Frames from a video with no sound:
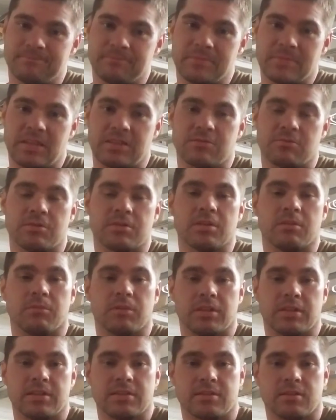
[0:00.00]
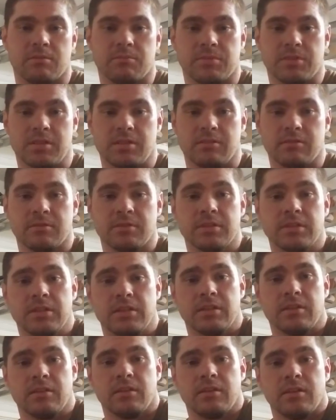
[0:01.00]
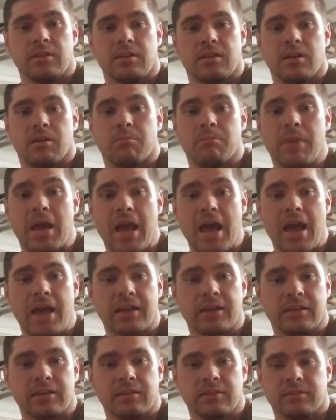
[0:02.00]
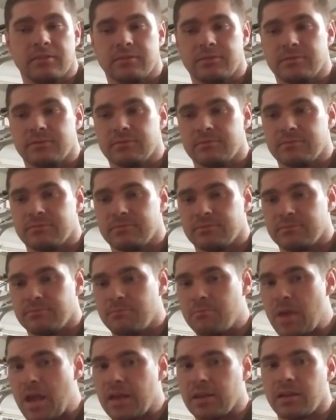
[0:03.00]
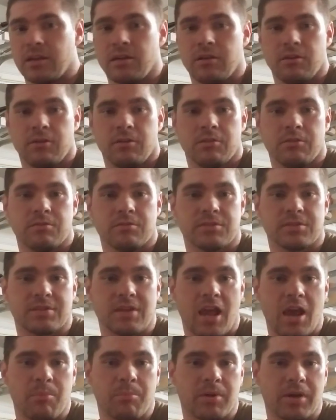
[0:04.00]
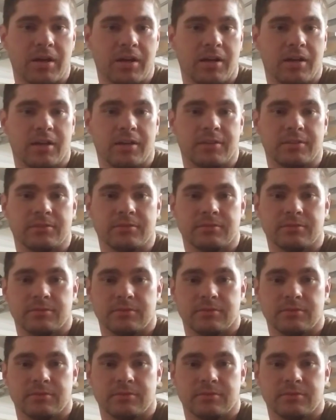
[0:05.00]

That's where something like this comes in. Now Matco, Snap-on,